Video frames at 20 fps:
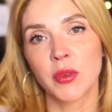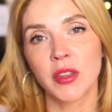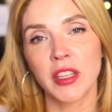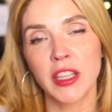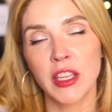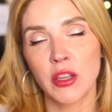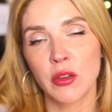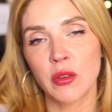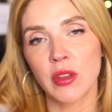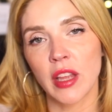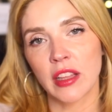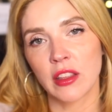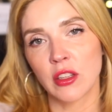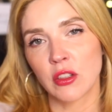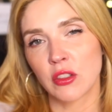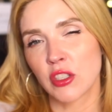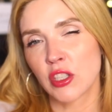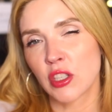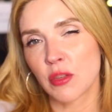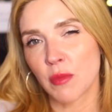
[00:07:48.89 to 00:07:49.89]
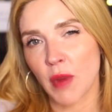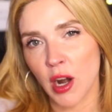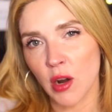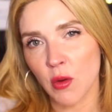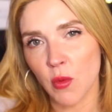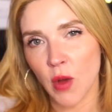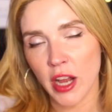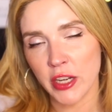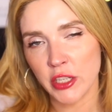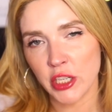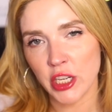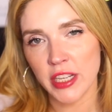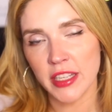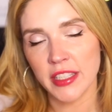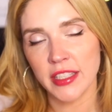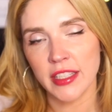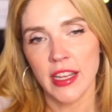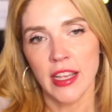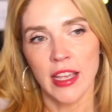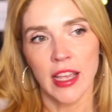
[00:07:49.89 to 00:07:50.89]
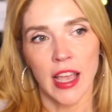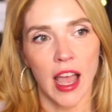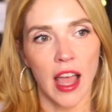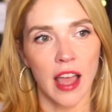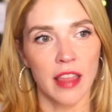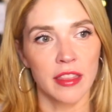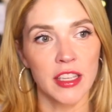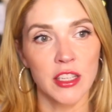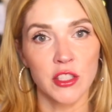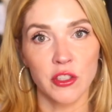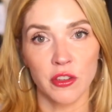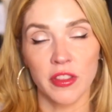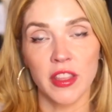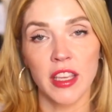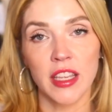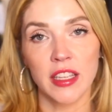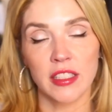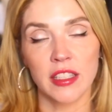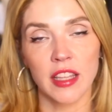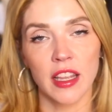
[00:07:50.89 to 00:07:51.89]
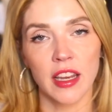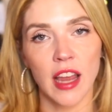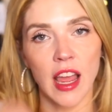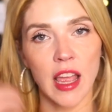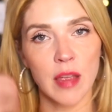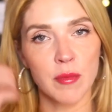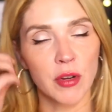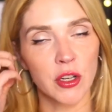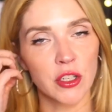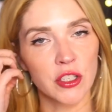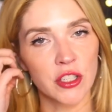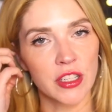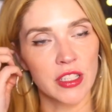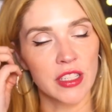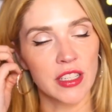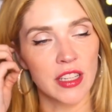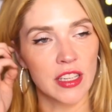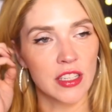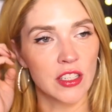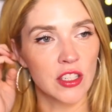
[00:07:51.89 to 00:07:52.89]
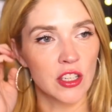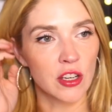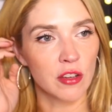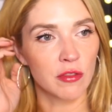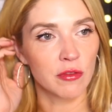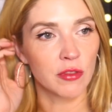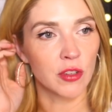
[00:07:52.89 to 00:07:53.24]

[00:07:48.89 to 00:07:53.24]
really cute like little smartwatches. Uh, these are things that I purchased this year